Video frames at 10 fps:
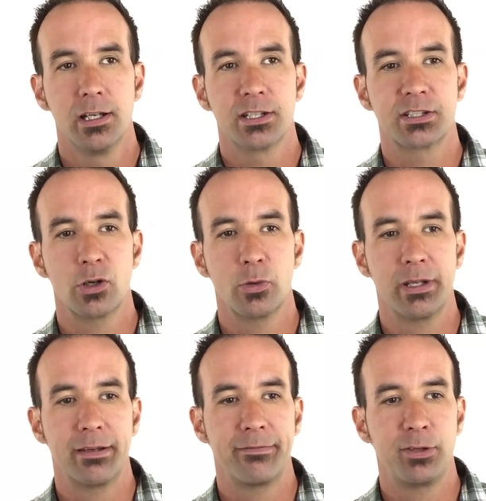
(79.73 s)
So
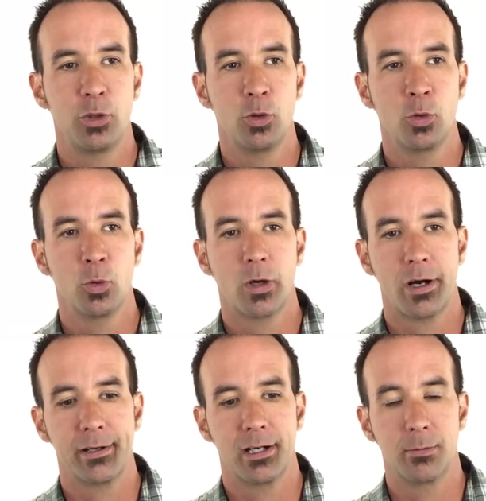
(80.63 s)
if you
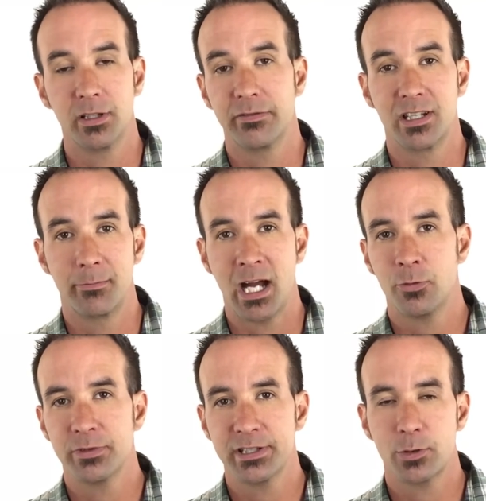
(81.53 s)
live in the
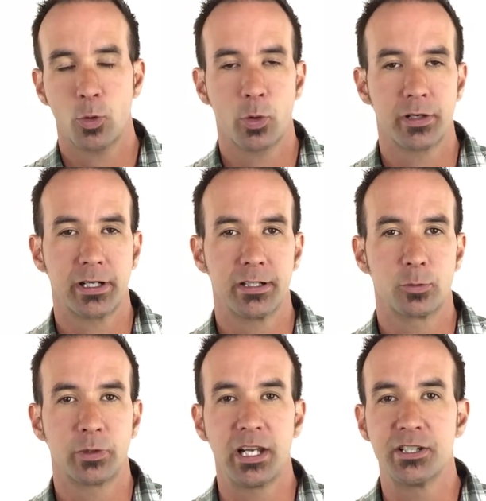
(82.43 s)
mountains or in
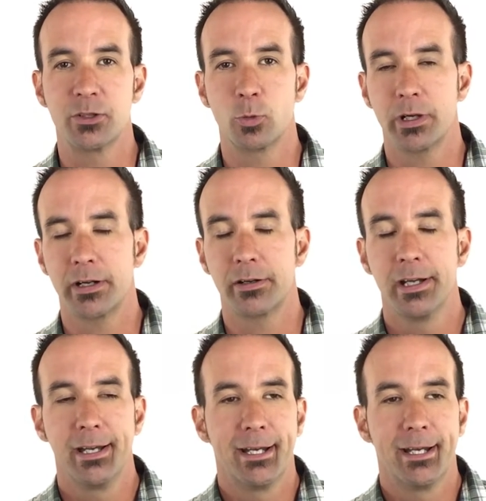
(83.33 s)
a region where